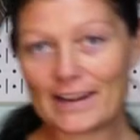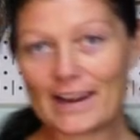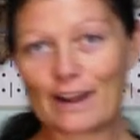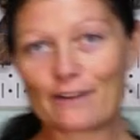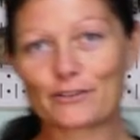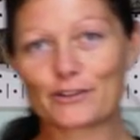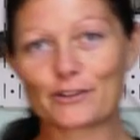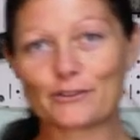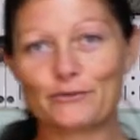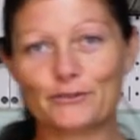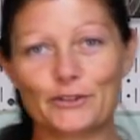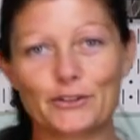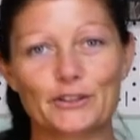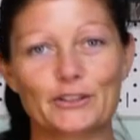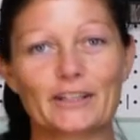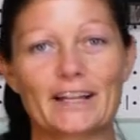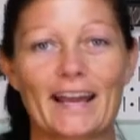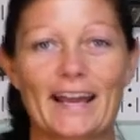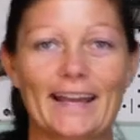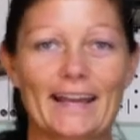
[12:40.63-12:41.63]
now for the
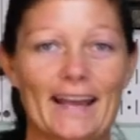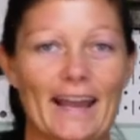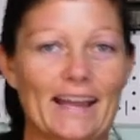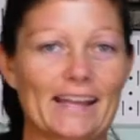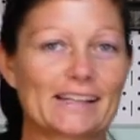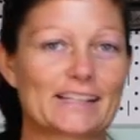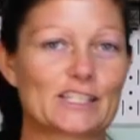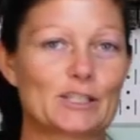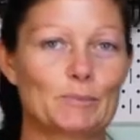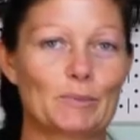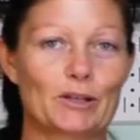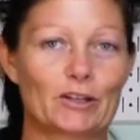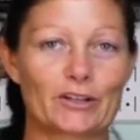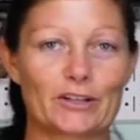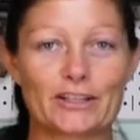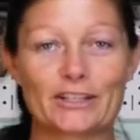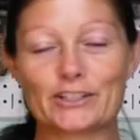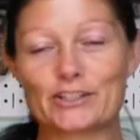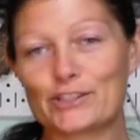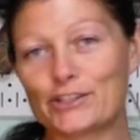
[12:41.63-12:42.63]
full AA
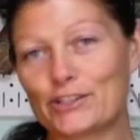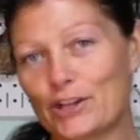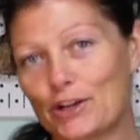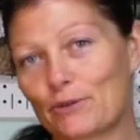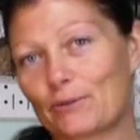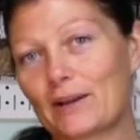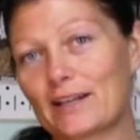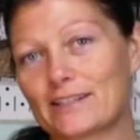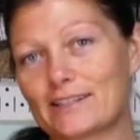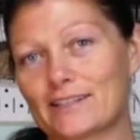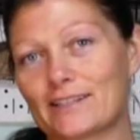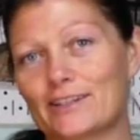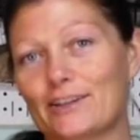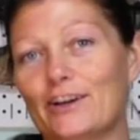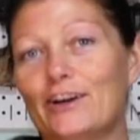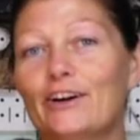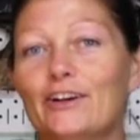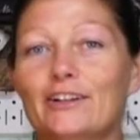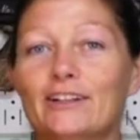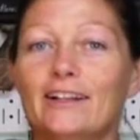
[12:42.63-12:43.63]
experience. No rest at
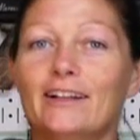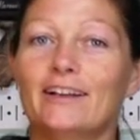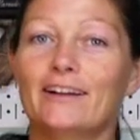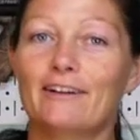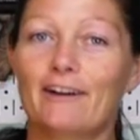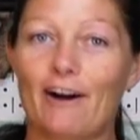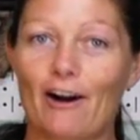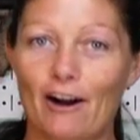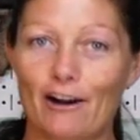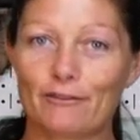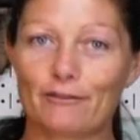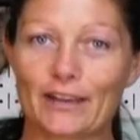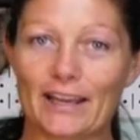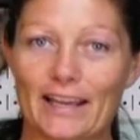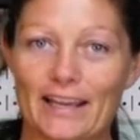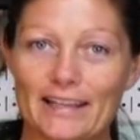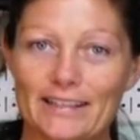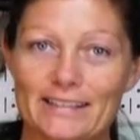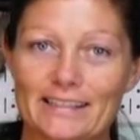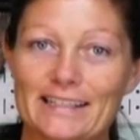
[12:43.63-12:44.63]
all,
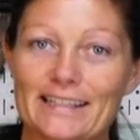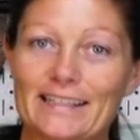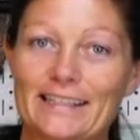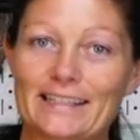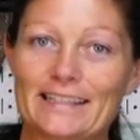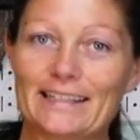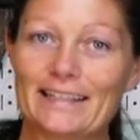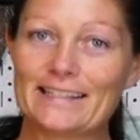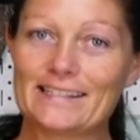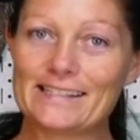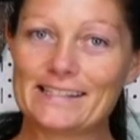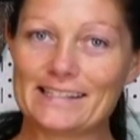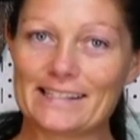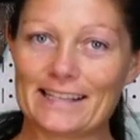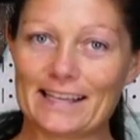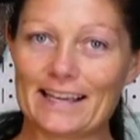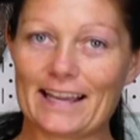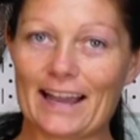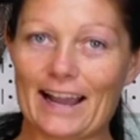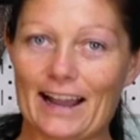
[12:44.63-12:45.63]
offhand. Let's
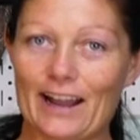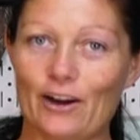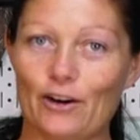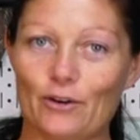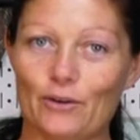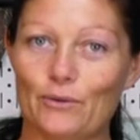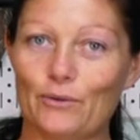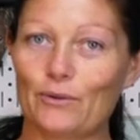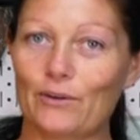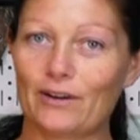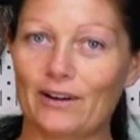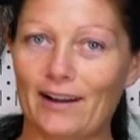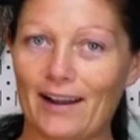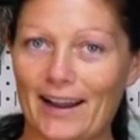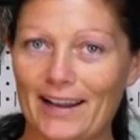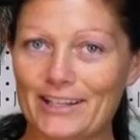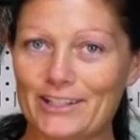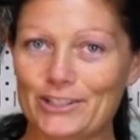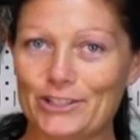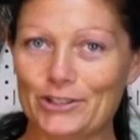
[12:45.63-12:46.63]
see how
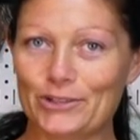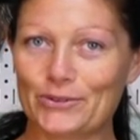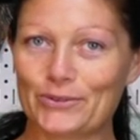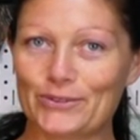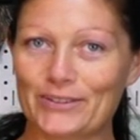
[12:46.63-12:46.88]
I do.